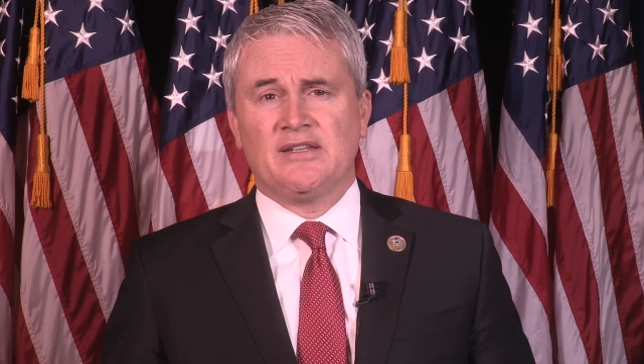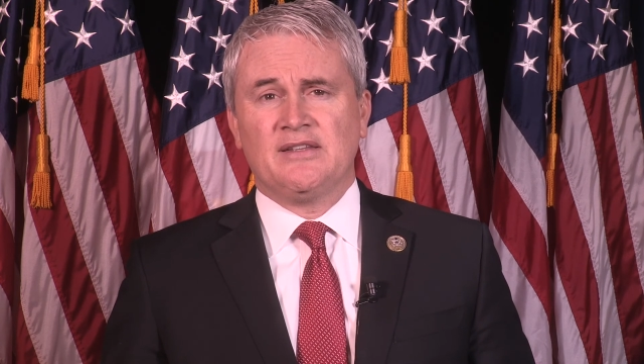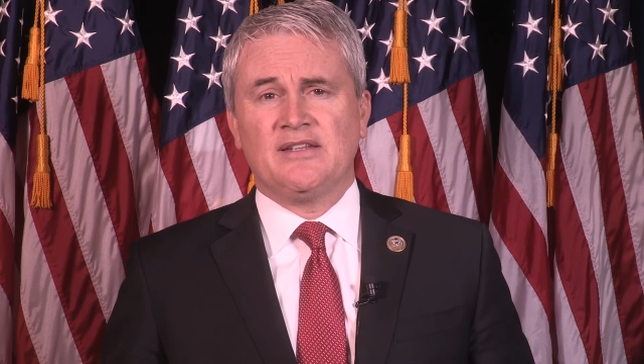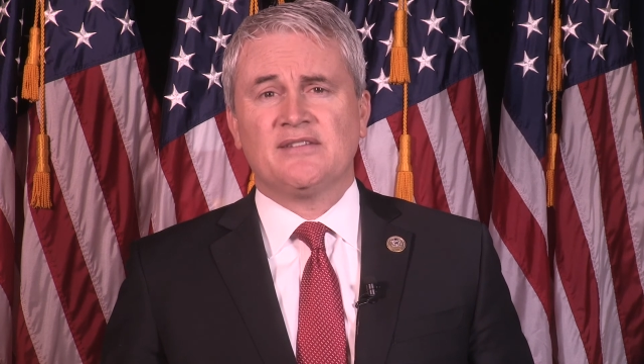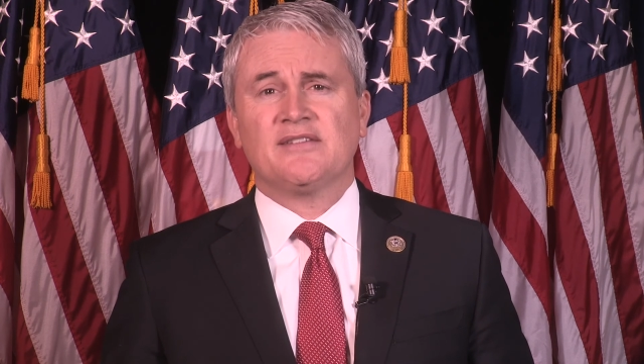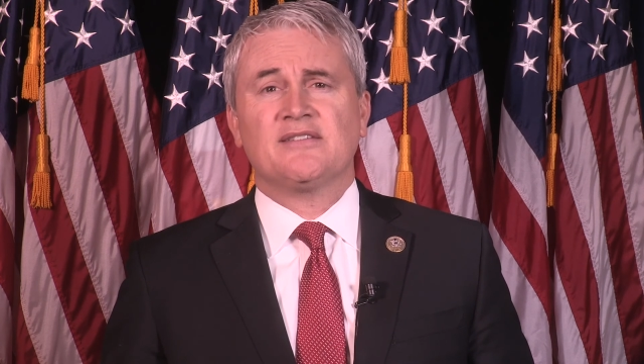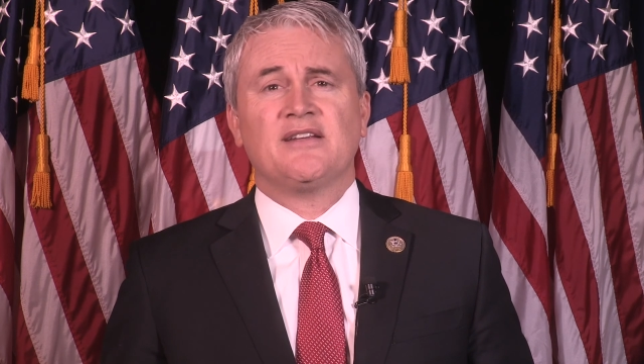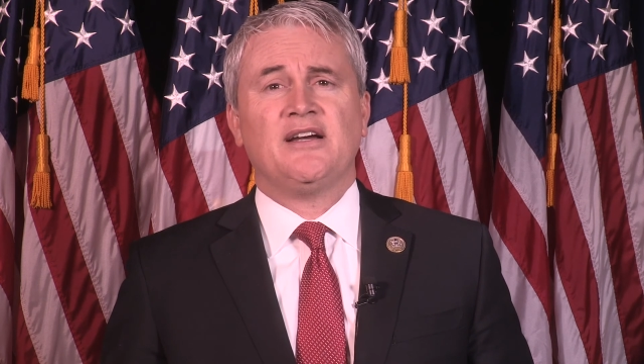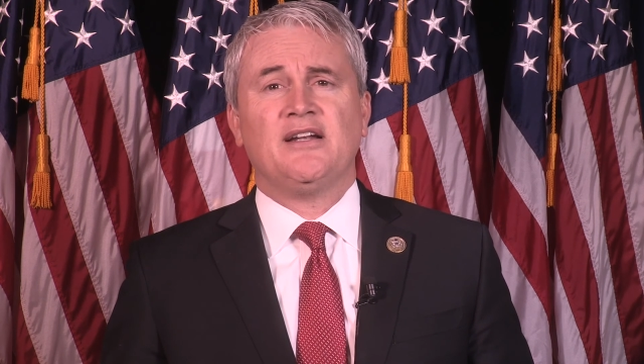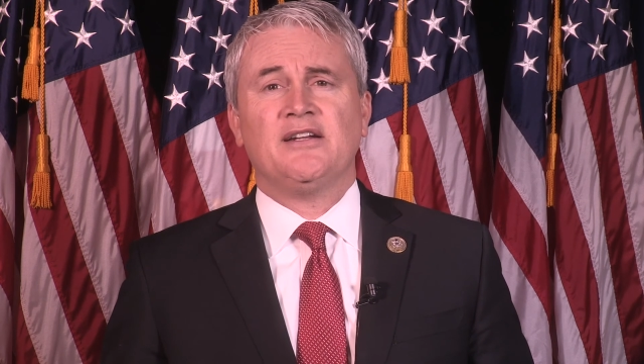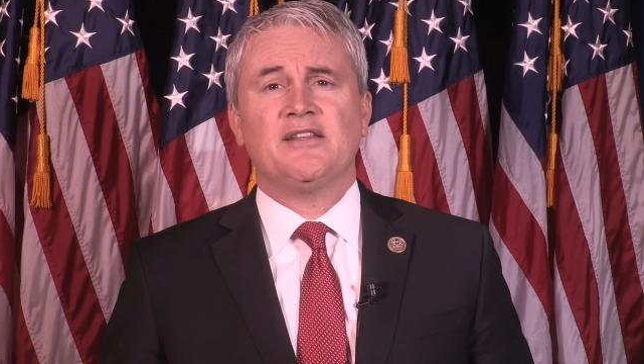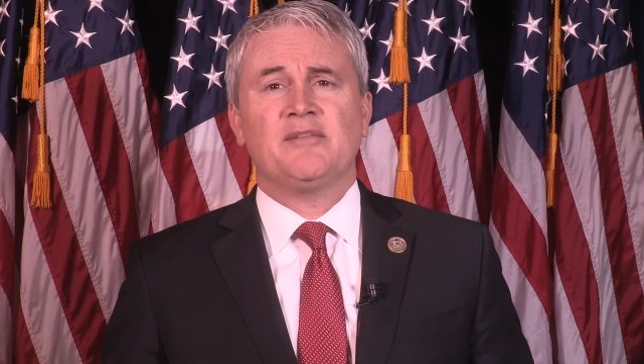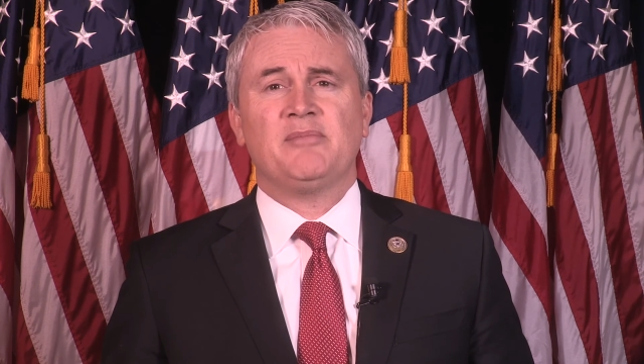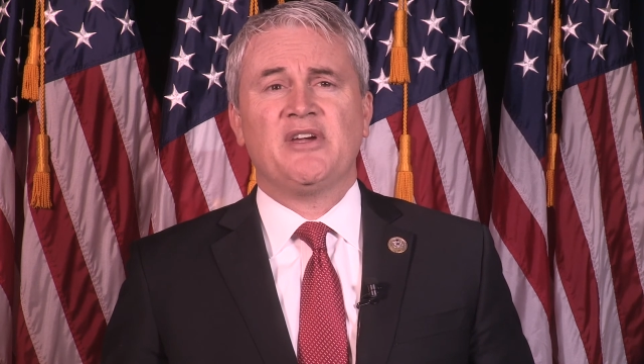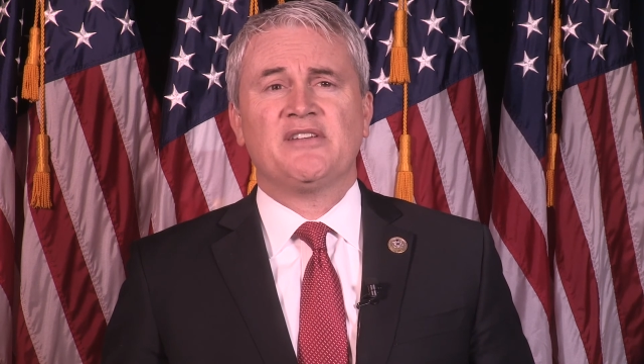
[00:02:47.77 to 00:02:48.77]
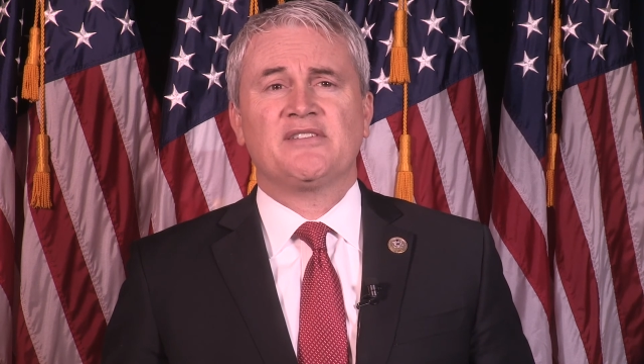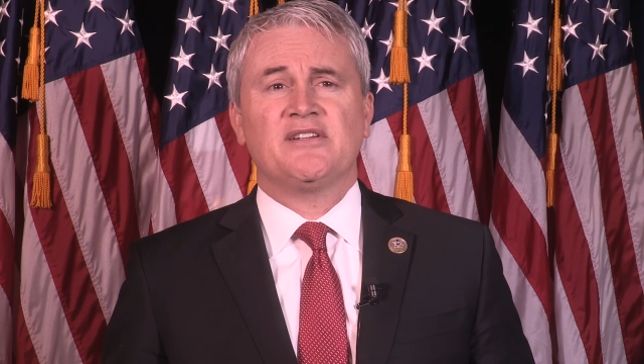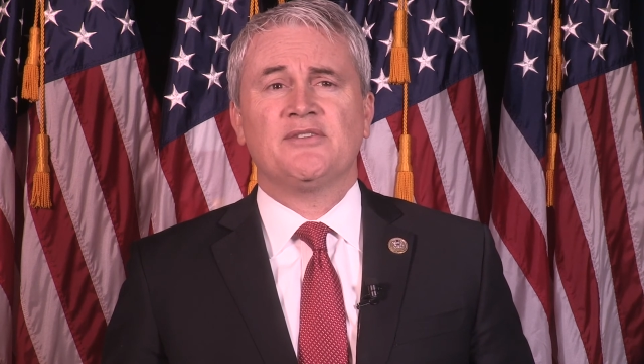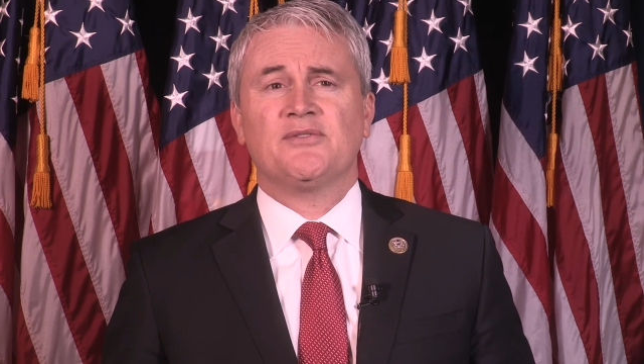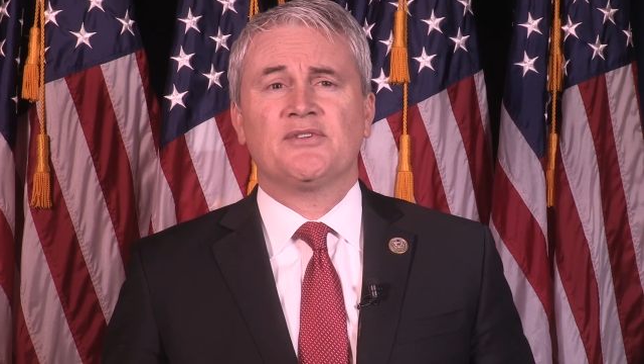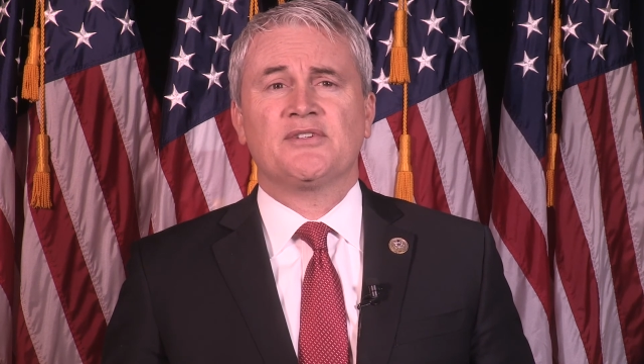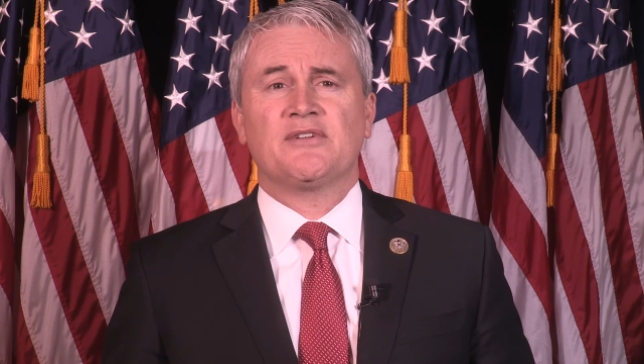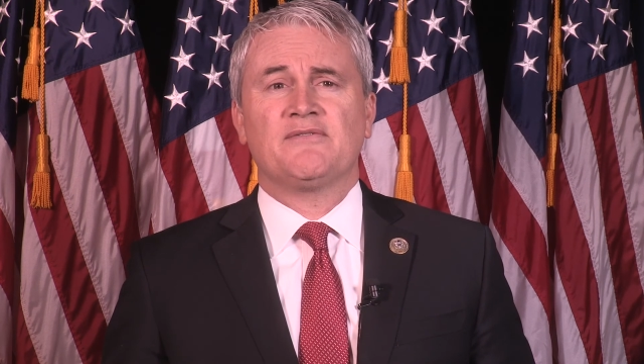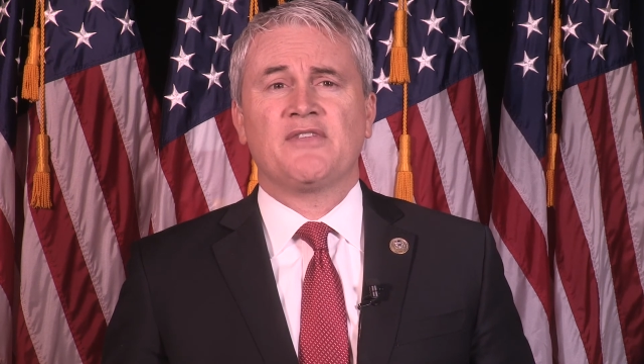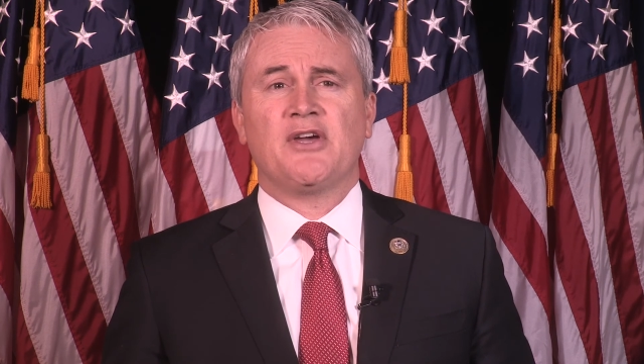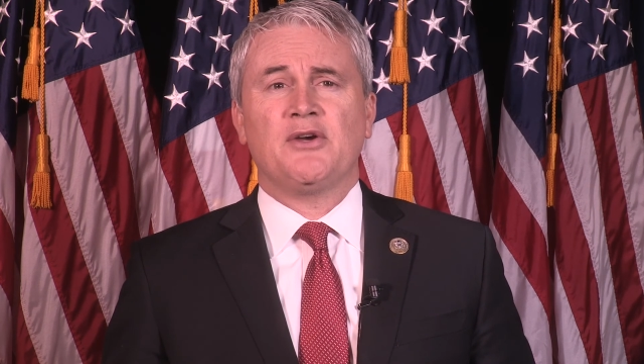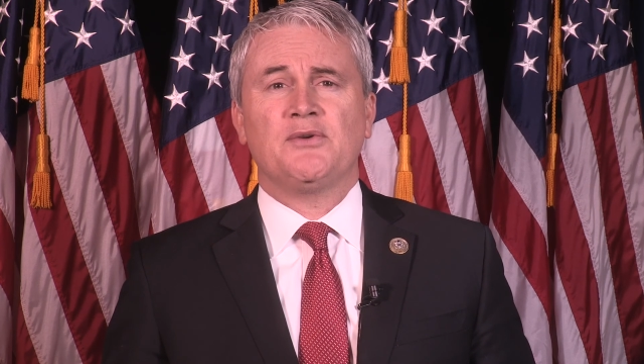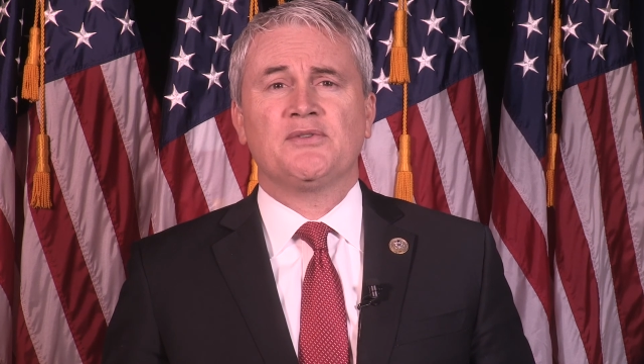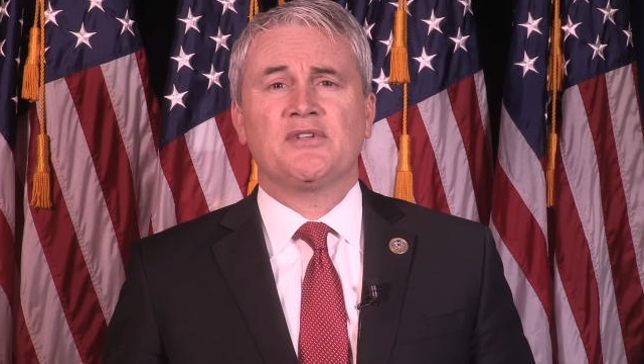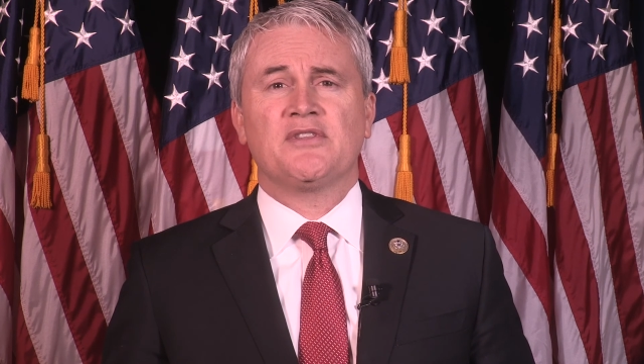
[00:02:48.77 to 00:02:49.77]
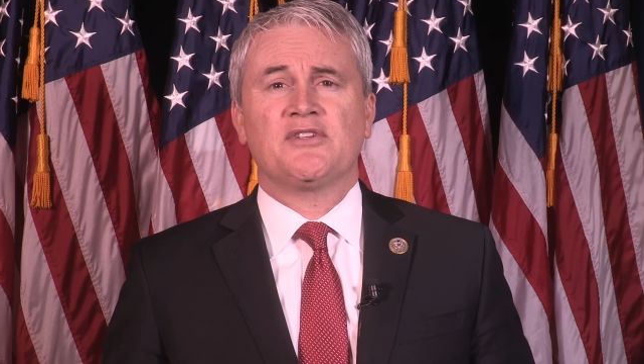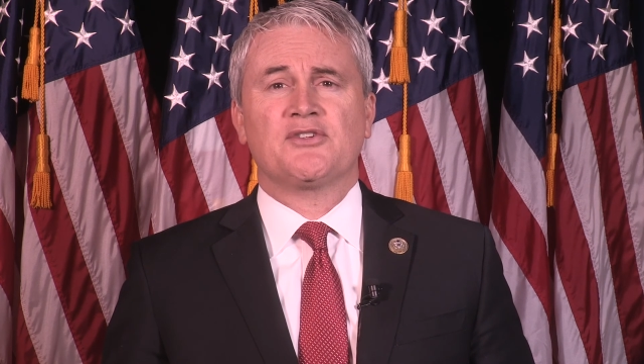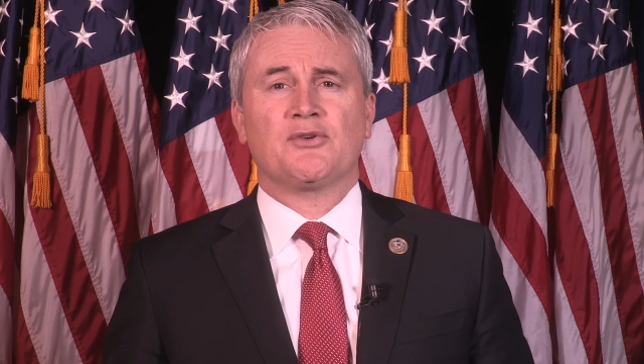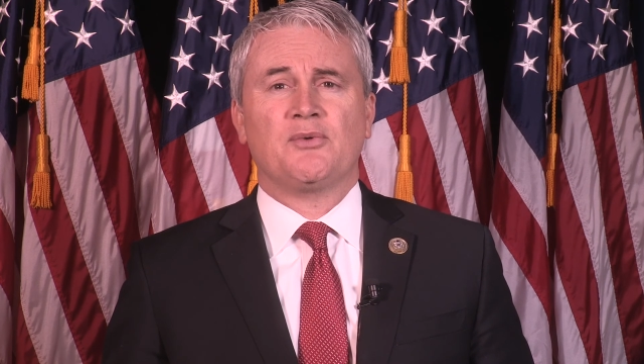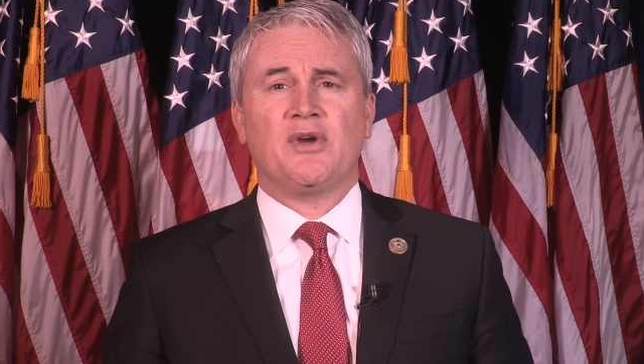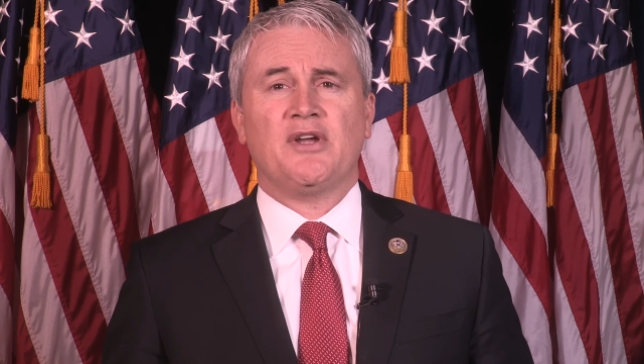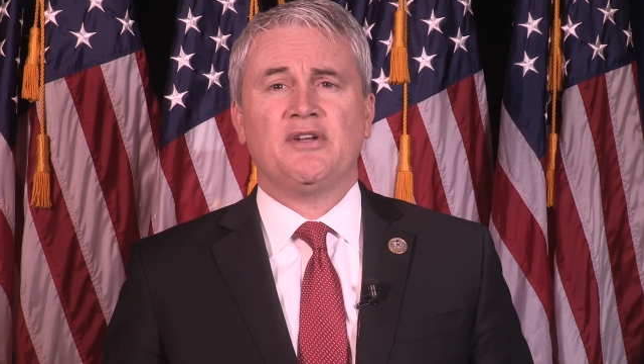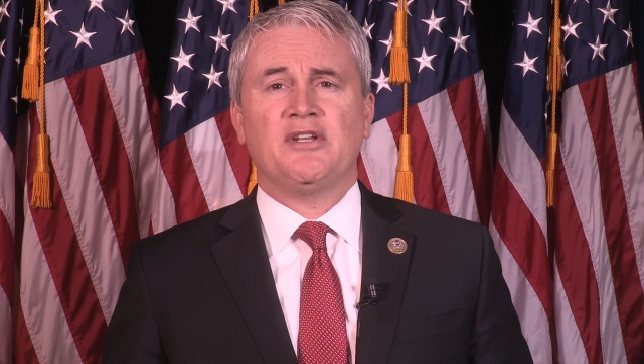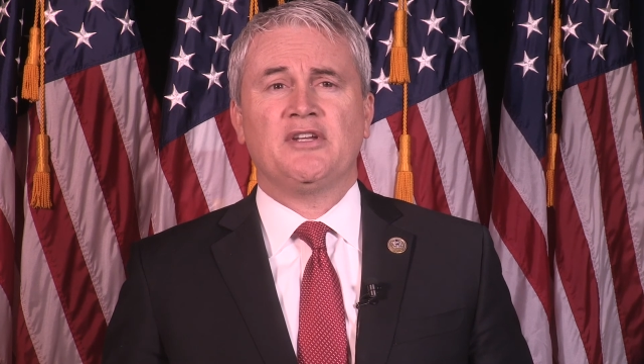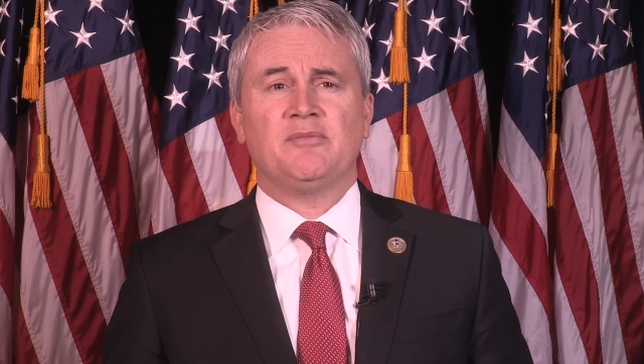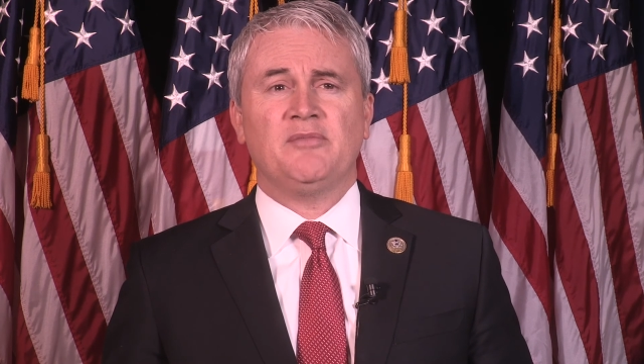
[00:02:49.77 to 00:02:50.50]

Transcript: This is all in the best interest of those in the surrounding